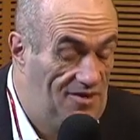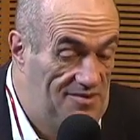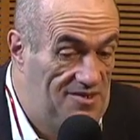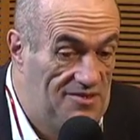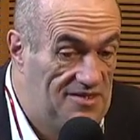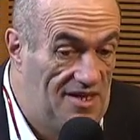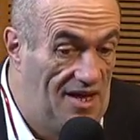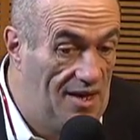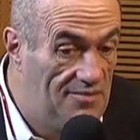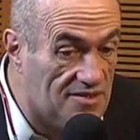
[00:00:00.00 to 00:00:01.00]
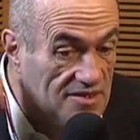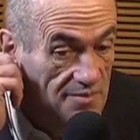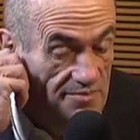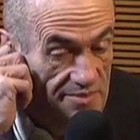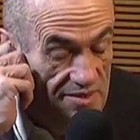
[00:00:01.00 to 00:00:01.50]
of all, it was too much time, the
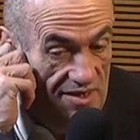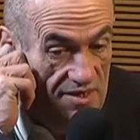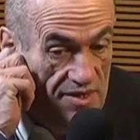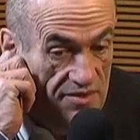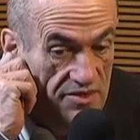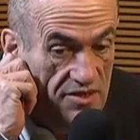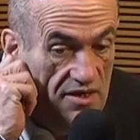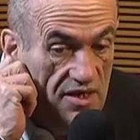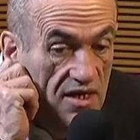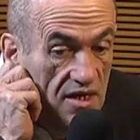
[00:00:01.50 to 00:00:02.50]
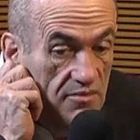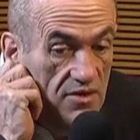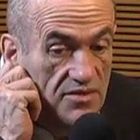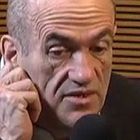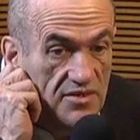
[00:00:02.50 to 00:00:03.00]
ship, the journey, but
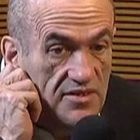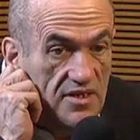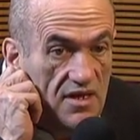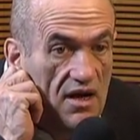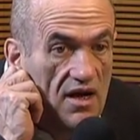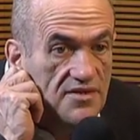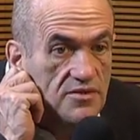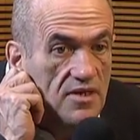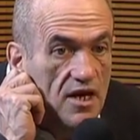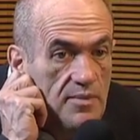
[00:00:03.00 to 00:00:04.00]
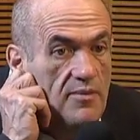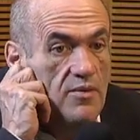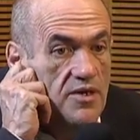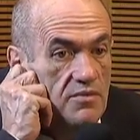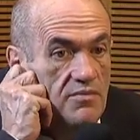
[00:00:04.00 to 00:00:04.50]
also just the cost. So a lot of people who
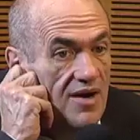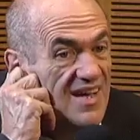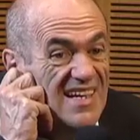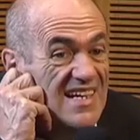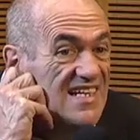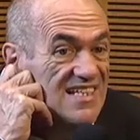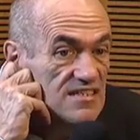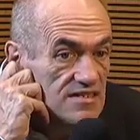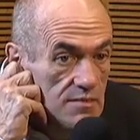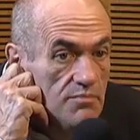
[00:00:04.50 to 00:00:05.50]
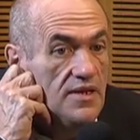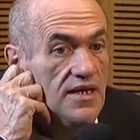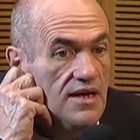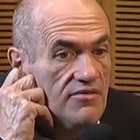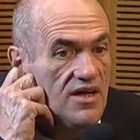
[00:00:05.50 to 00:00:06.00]
went to America
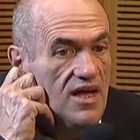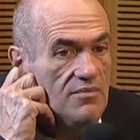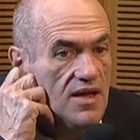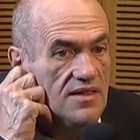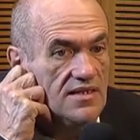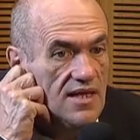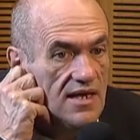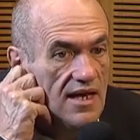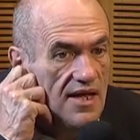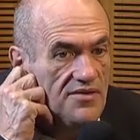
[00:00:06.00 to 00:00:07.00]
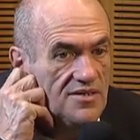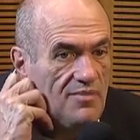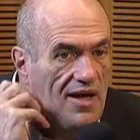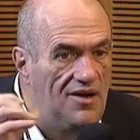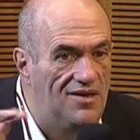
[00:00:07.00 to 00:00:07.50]
simply never came back. They sent letters
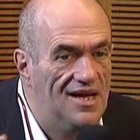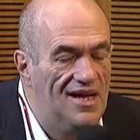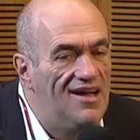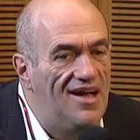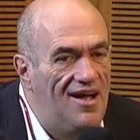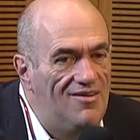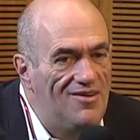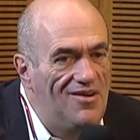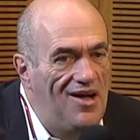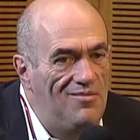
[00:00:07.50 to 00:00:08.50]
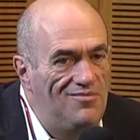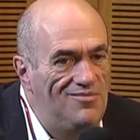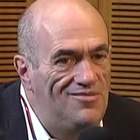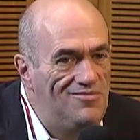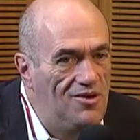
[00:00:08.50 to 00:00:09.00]
back on
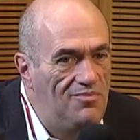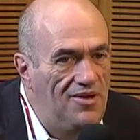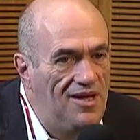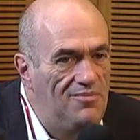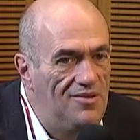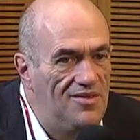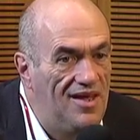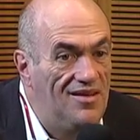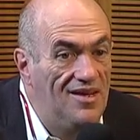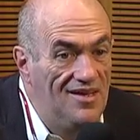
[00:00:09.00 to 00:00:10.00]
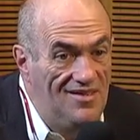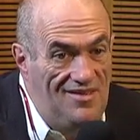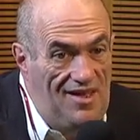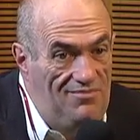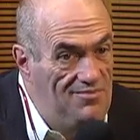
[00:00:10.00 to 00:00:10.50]
aerogram note paper, and then
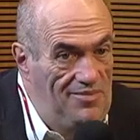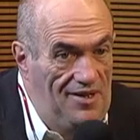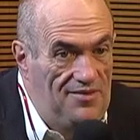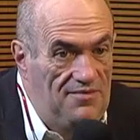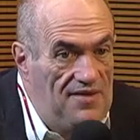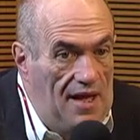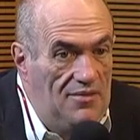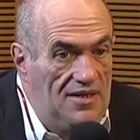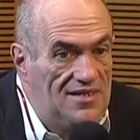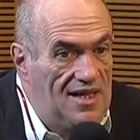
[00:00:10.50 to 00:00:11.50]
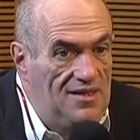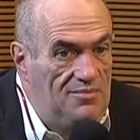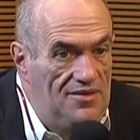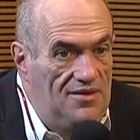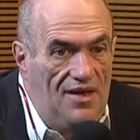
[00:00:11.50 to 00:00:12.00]
they built their families and they
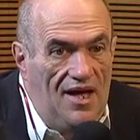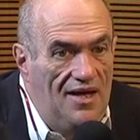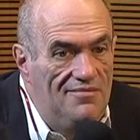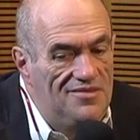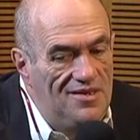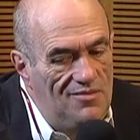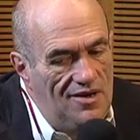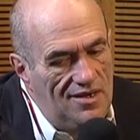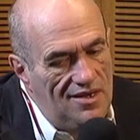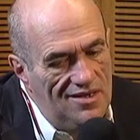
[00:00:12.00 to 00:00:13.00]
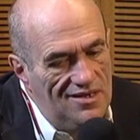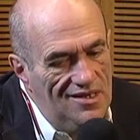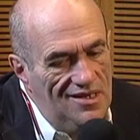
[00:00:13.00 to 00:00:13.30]
built their lives in America.